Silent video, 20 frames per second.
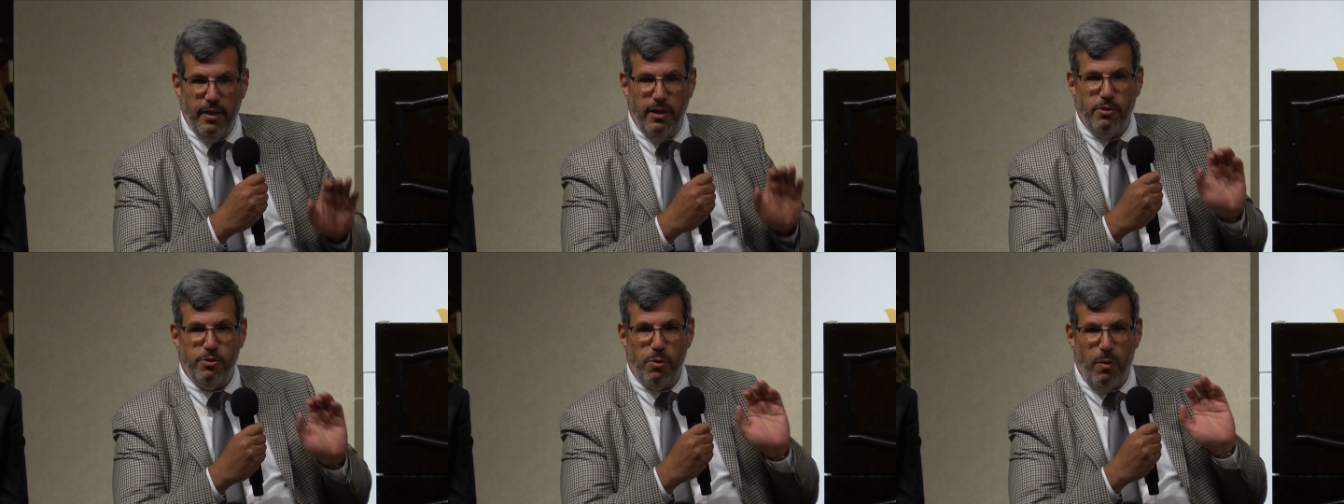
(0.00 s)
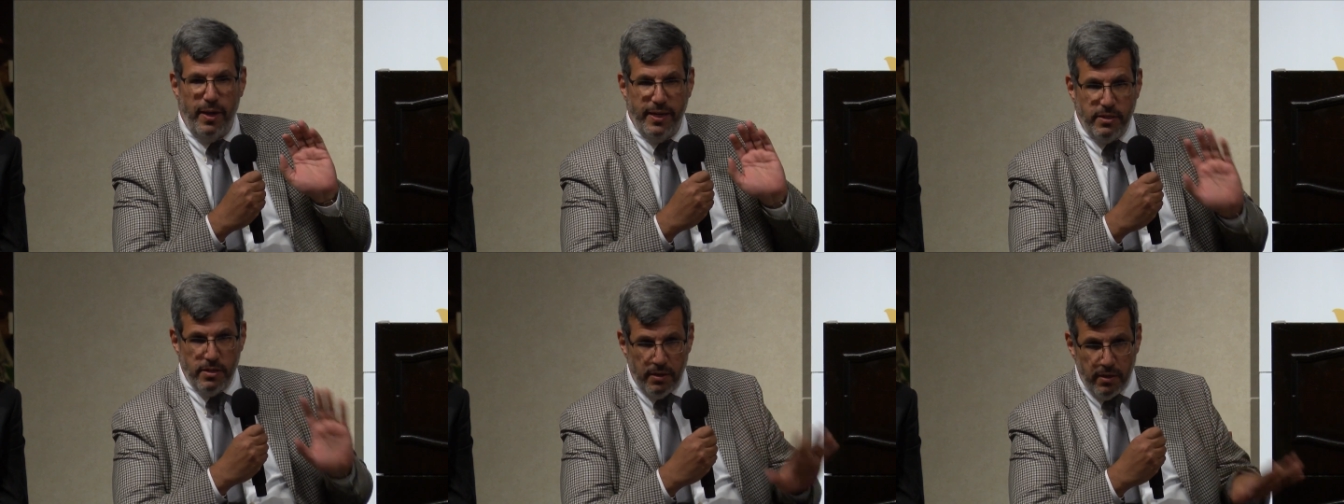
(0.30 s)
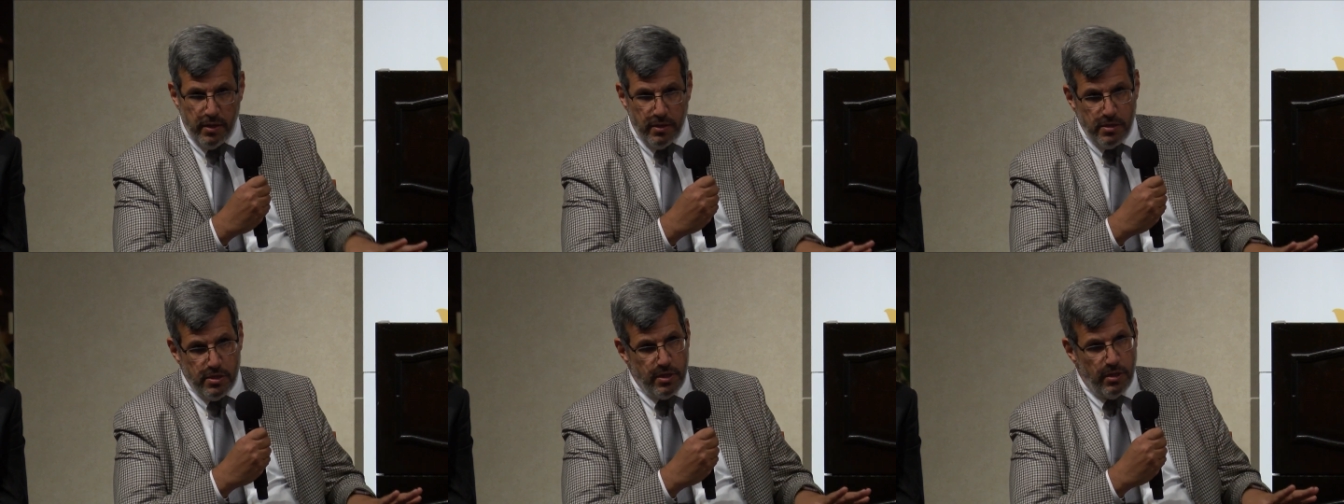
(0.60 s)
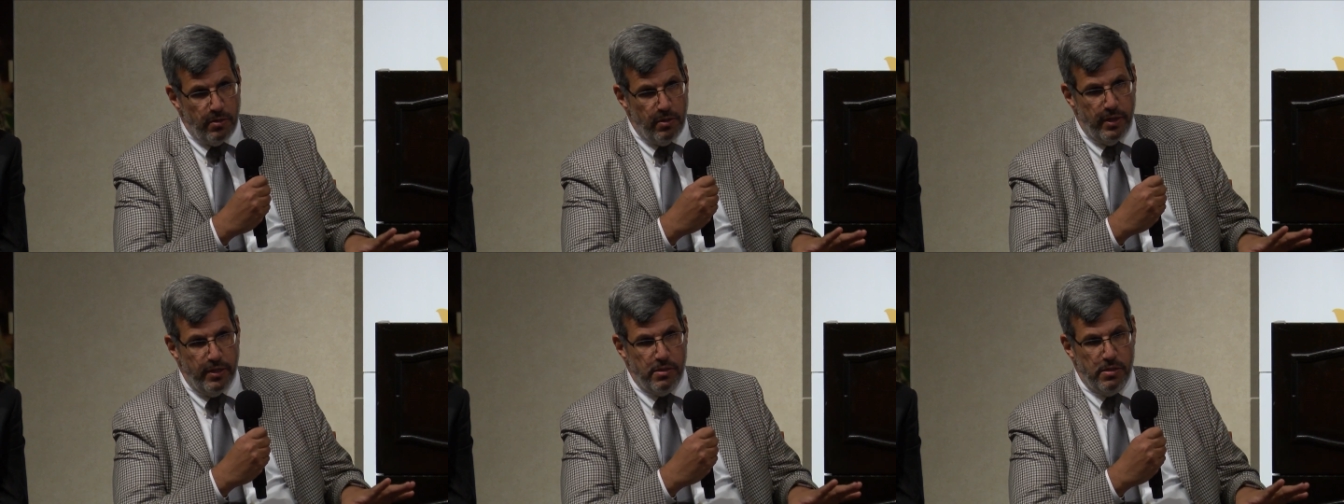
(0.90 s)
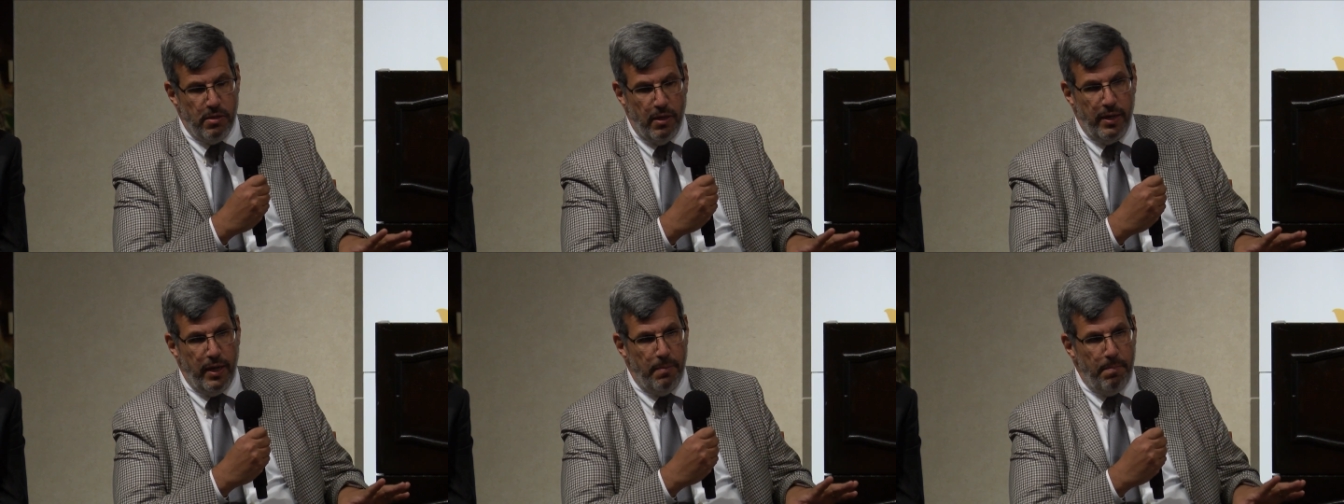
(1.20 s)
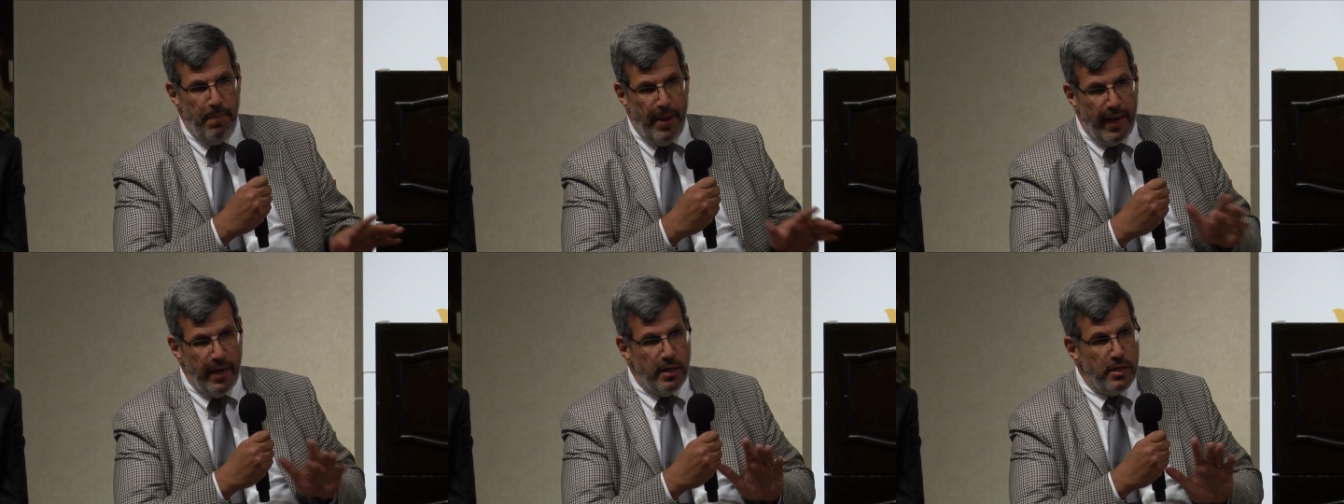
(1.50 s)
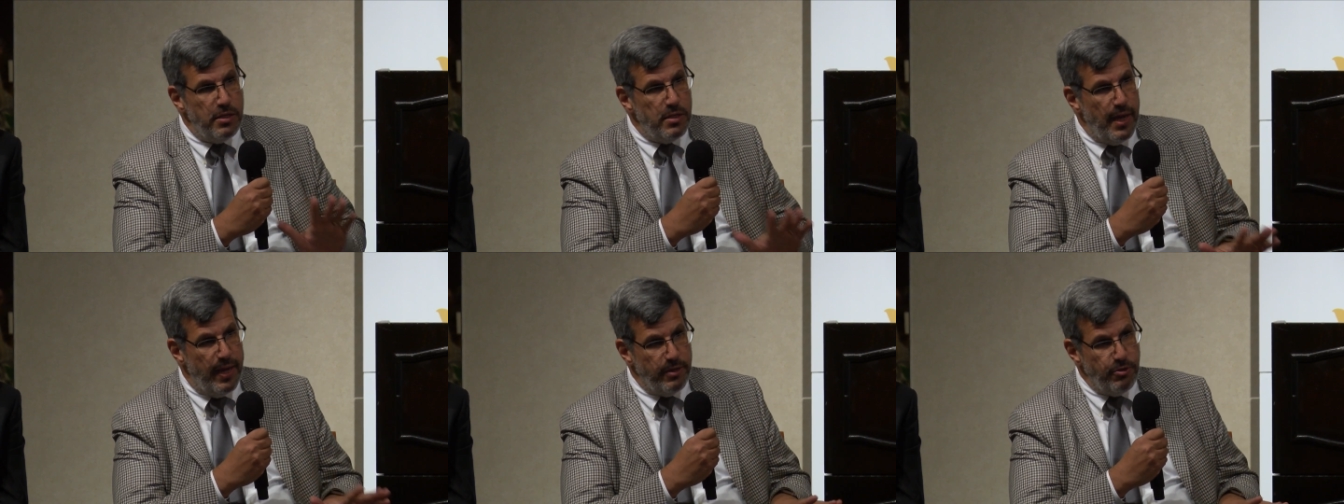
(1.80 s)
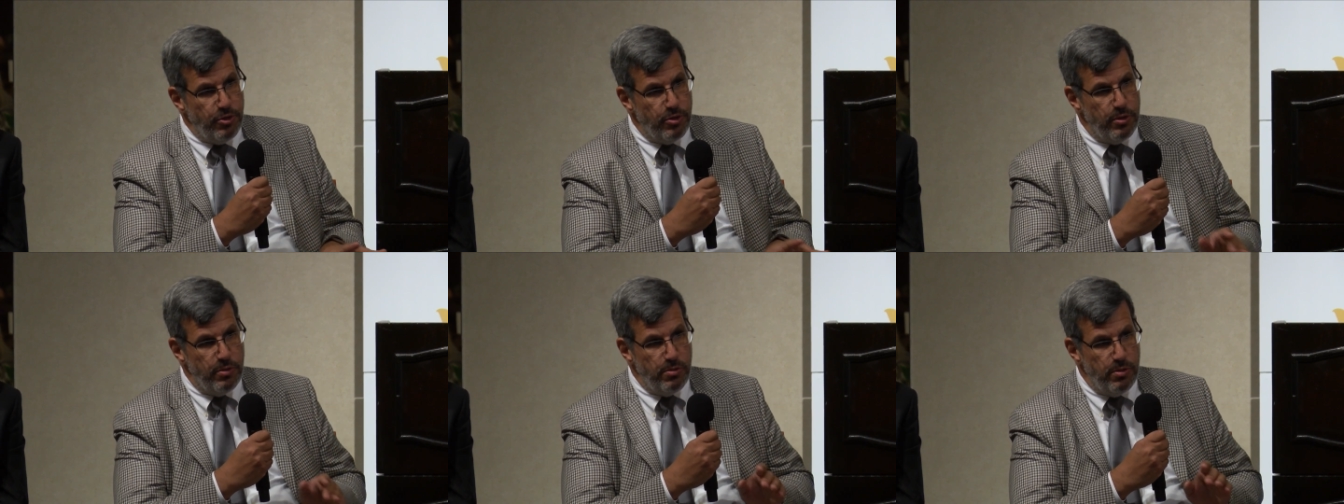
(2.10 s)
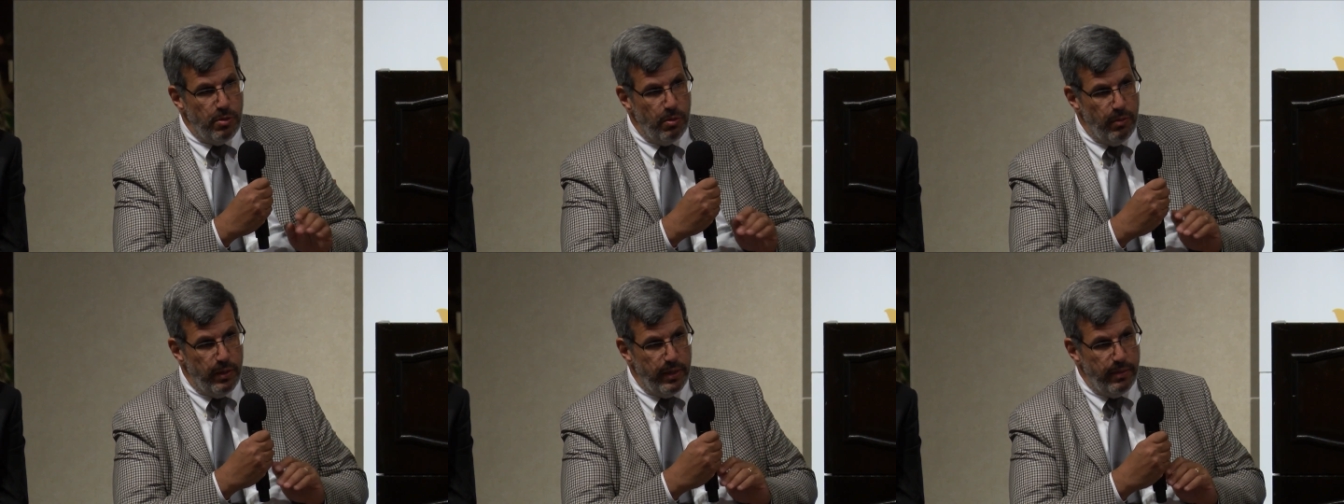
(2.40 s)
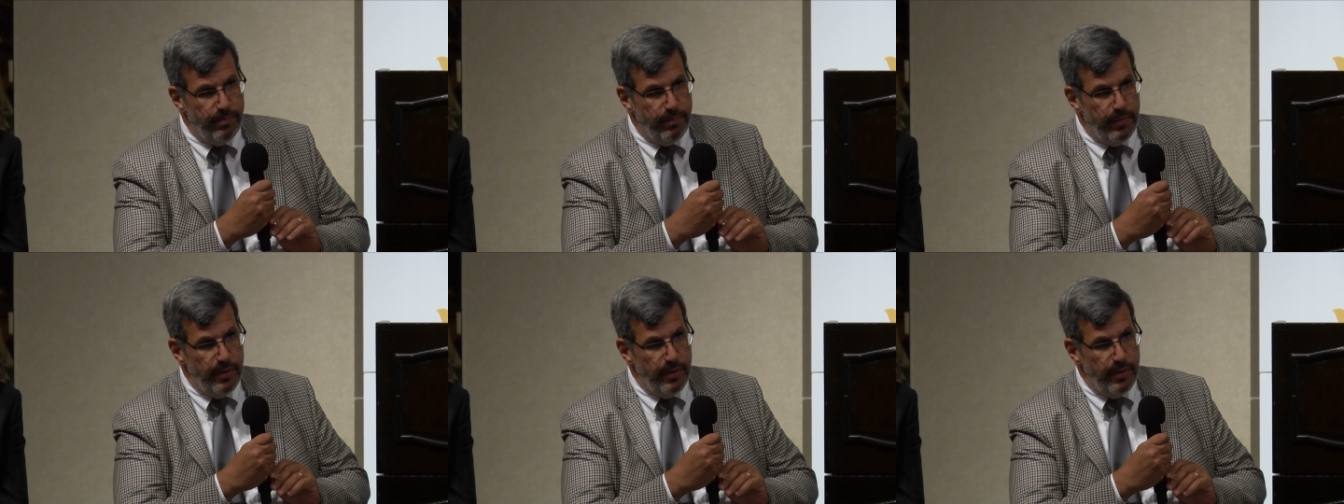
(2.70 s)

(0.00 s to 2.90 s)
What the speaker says: So I took it seriously and paid attention to it.